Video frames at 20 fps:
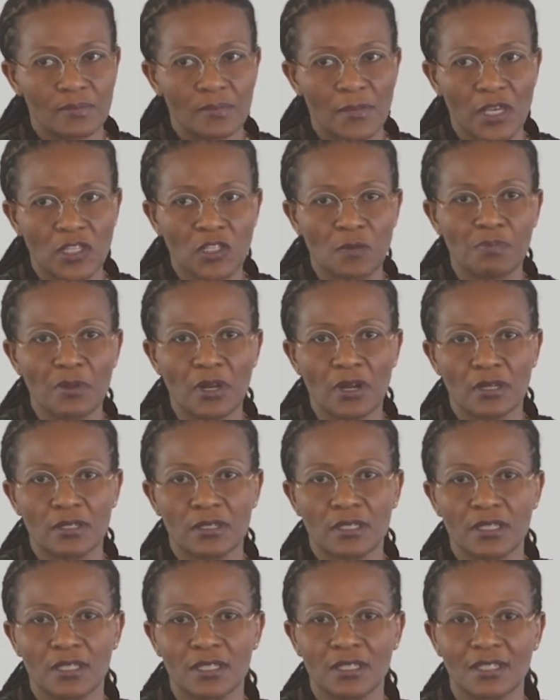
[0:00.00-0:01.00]

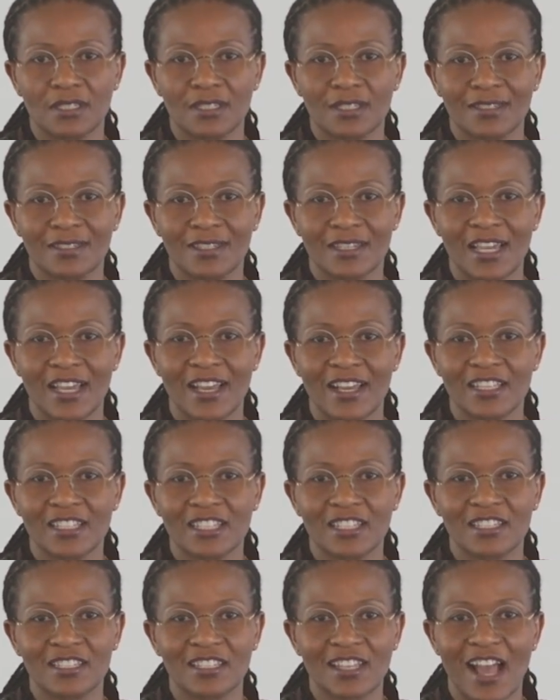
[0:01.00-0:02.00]
experiences
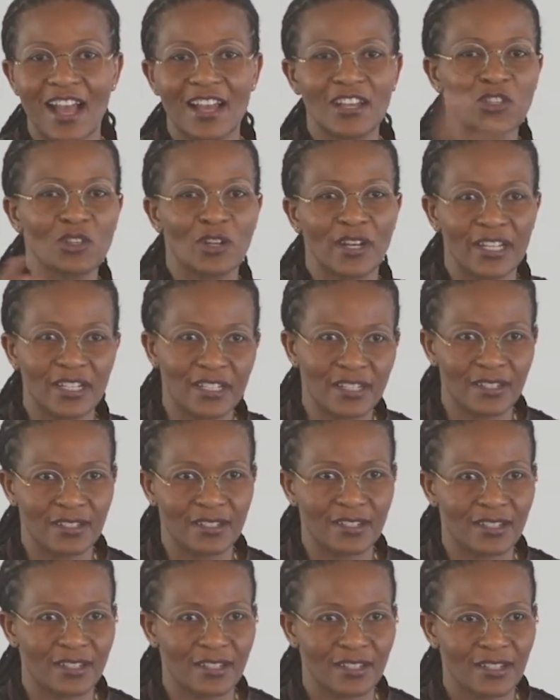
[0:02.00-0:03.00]
as
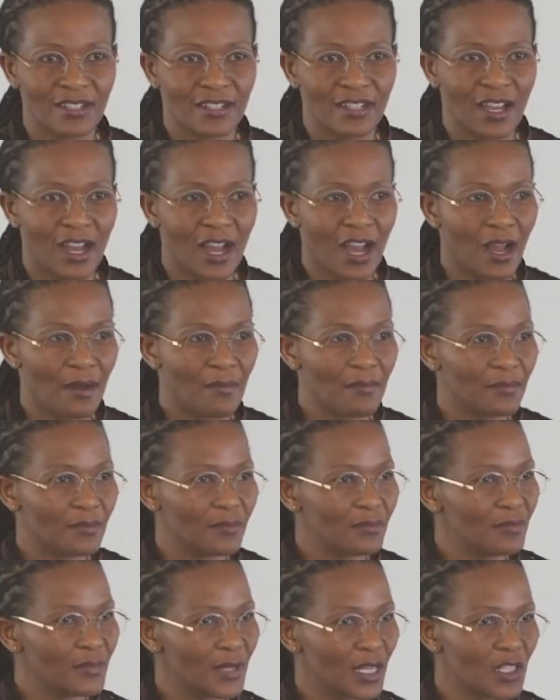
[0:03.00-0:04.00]
isolated
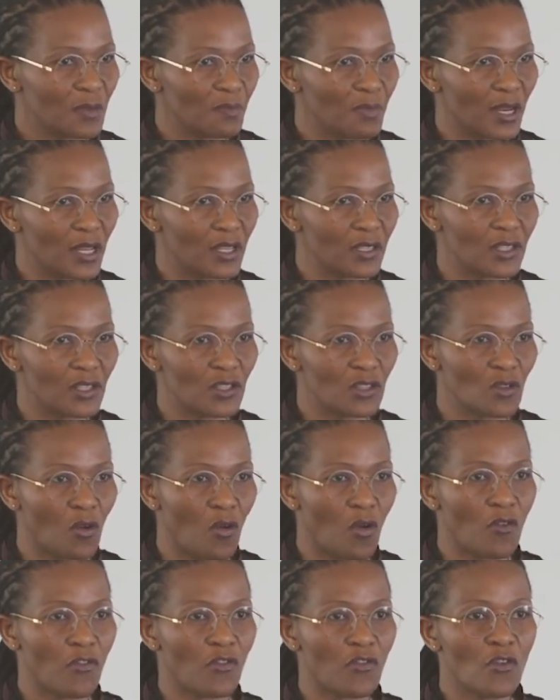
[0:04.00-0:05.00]
um, experiences
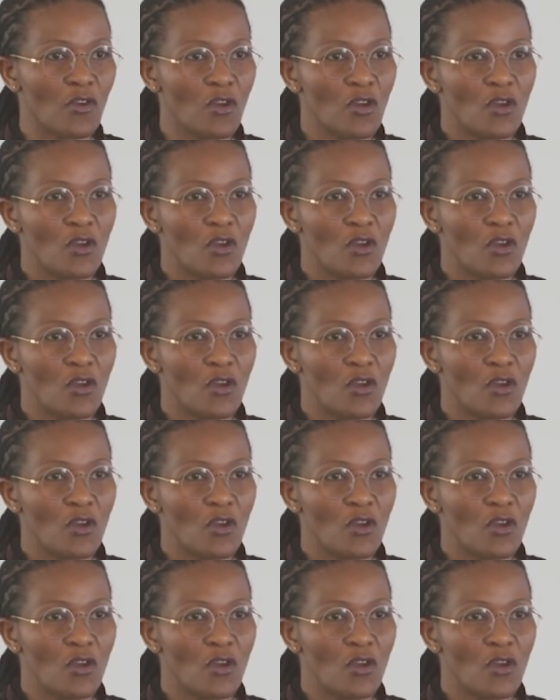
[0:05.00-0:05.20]
of